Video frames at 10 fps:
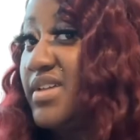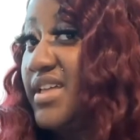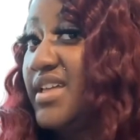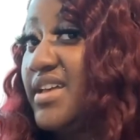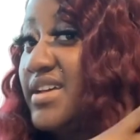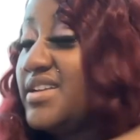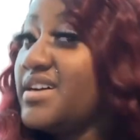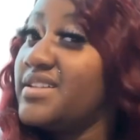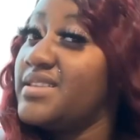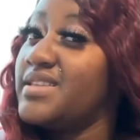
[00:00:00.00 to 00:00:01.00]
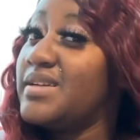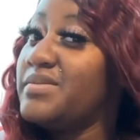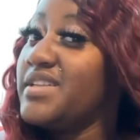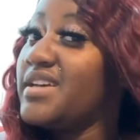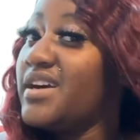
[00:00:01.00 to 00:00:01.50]
And some
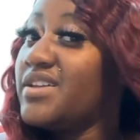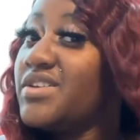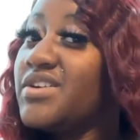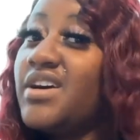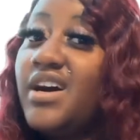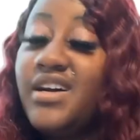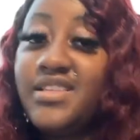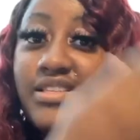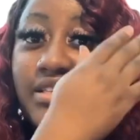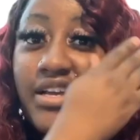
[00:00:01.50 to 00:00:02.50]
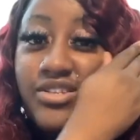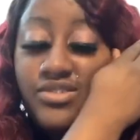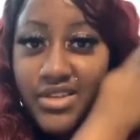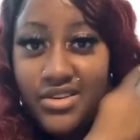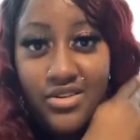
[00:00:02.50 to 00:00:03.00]
of the other cons is that you
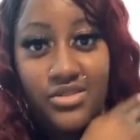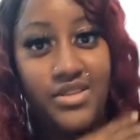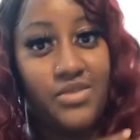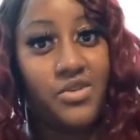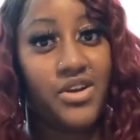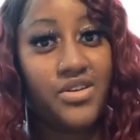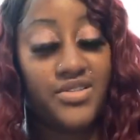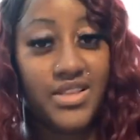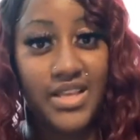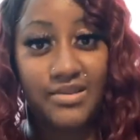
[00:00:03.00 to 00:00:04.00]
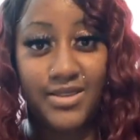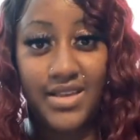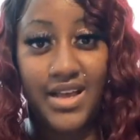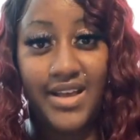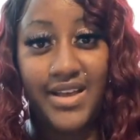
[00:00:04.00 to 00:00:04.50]
can only wear it on the left
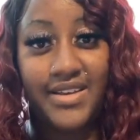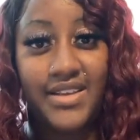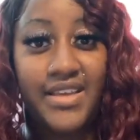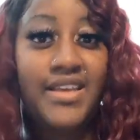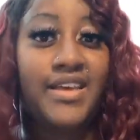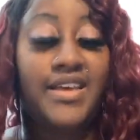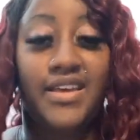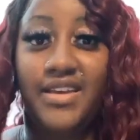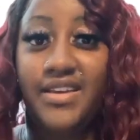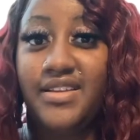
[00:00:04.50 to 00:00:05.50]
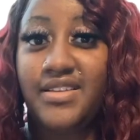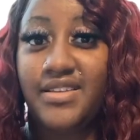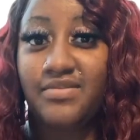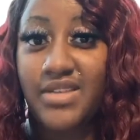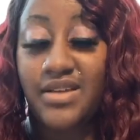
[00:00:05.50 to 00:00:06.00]
side, and
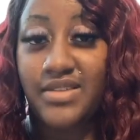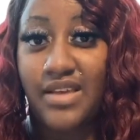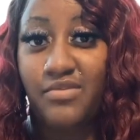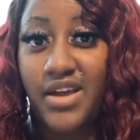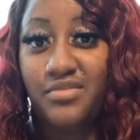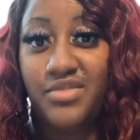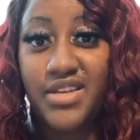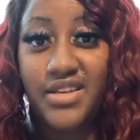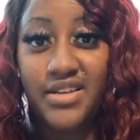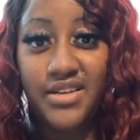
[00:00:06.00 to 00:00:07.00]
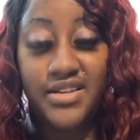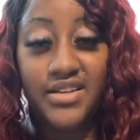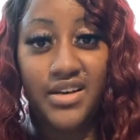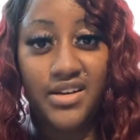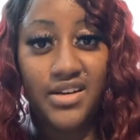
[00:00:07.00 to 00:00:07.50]
sometimes that might be
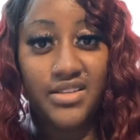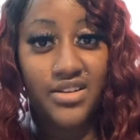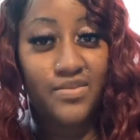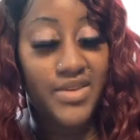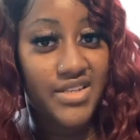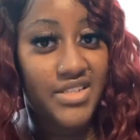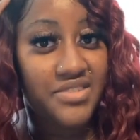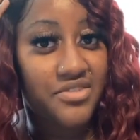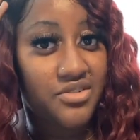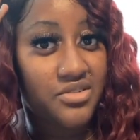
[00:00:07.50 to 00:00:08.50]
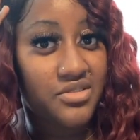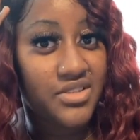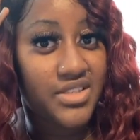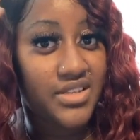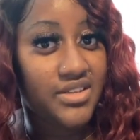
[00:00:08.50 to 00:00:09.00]
a little bit difficult
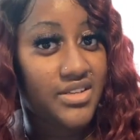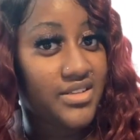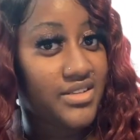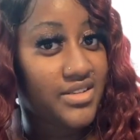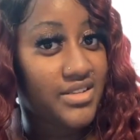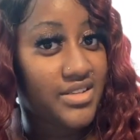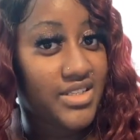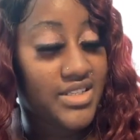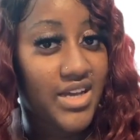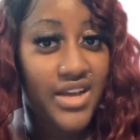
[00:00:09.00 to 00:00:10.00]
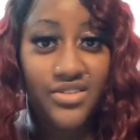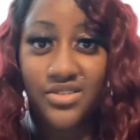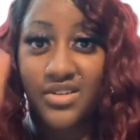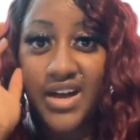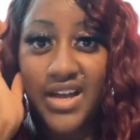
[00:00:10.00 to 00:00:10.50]
to
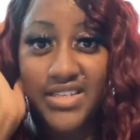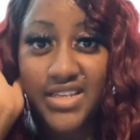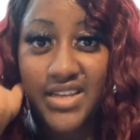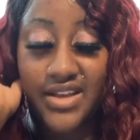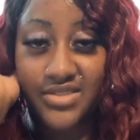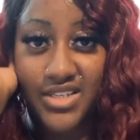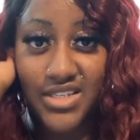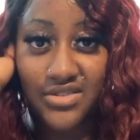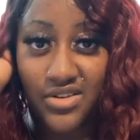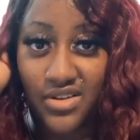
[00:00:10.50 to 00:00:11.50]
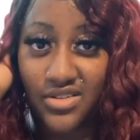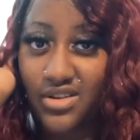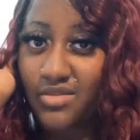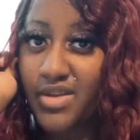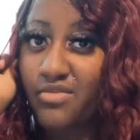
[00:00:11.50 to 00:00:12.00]
style. I did have to shift her a
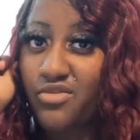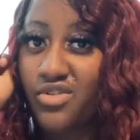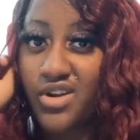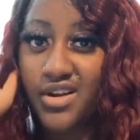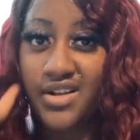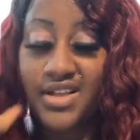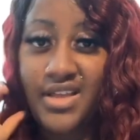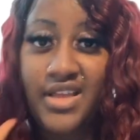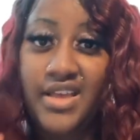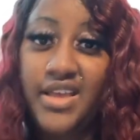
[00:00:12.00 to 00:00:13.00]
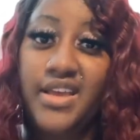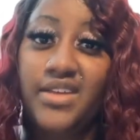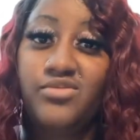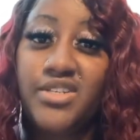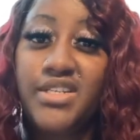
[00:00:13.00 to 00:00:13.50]
little bit more.
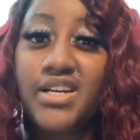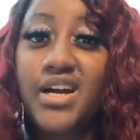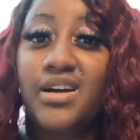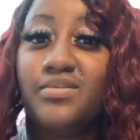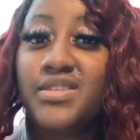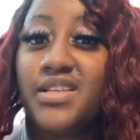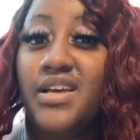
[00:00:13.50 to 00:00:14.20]
And when she comes,